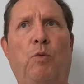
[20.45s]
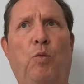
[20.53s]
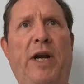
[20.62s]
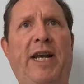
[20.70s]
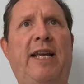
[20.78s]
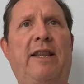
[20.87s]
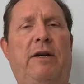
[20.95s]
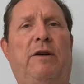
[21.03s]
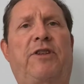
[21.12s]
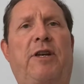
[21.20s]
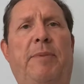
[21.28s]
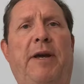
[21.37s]
winning
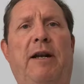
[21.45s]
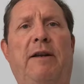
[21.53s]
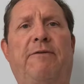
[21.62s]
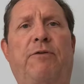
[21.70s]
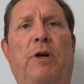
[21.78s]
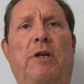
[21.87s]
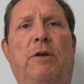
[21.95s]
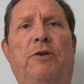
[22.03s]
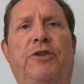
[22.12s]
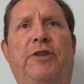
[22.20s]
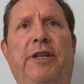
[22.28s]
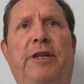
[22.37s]
those competitive
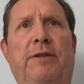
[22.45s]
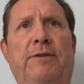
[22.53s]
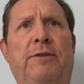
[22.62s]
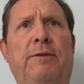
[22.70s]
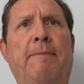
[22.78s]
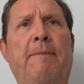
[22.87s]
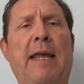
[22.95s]
foreclosure deals.